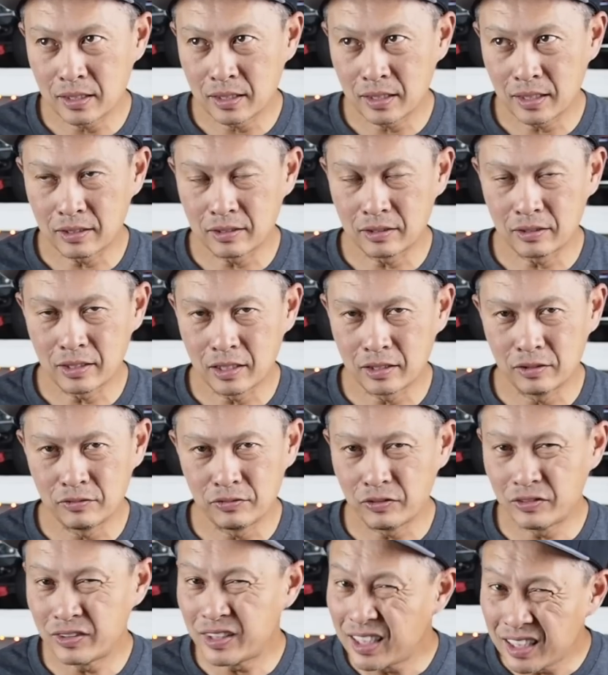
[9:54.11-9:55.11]
I don't know
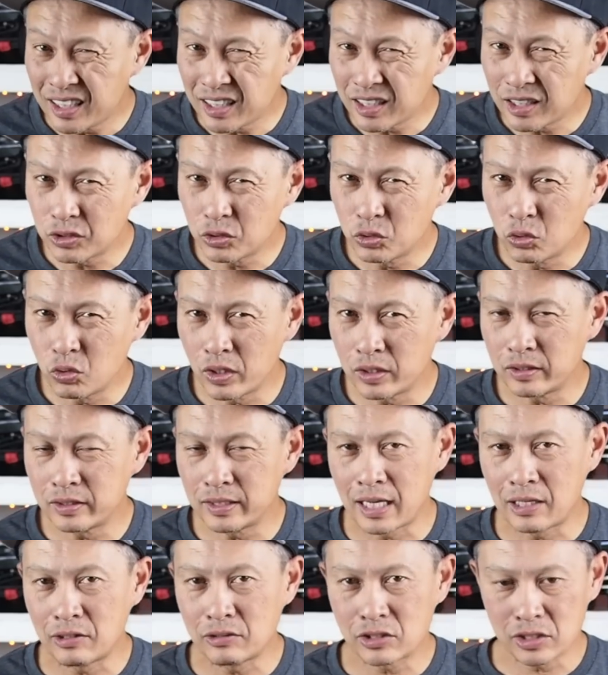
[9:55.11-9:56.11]
150 200
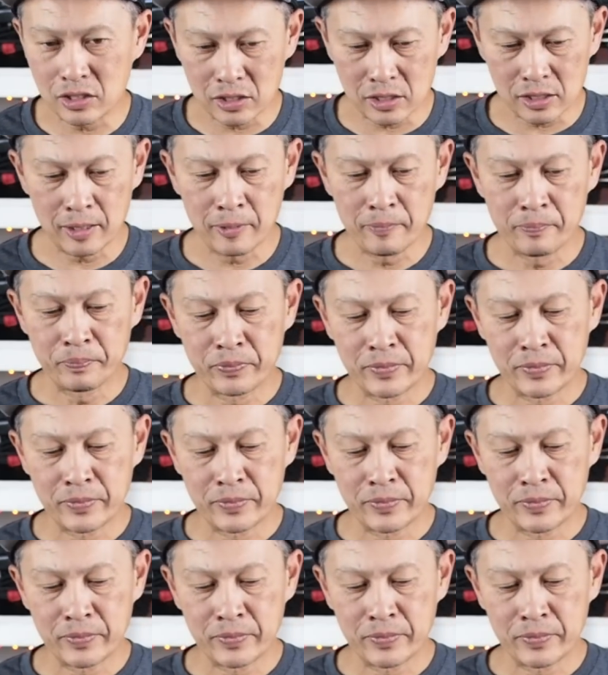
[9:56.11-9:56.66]
ounces